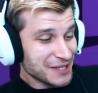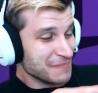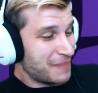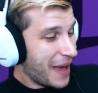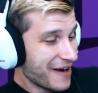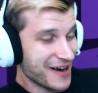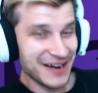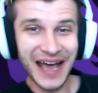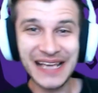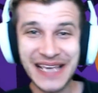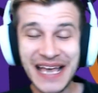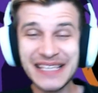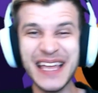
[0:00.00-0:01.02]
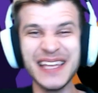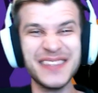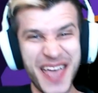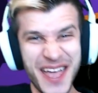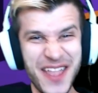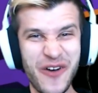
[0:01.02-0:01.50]
enjoy, and let
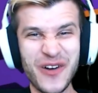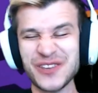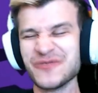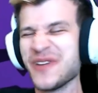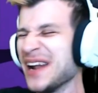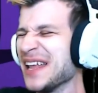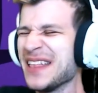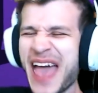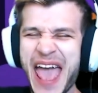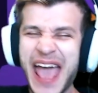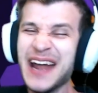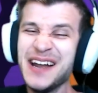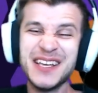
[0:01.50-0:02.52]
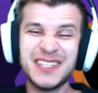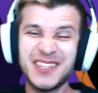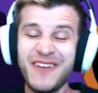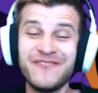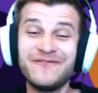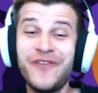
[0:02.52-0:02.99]
us know when exactly
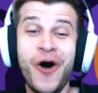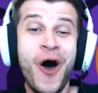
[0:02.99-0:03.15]
Brewster is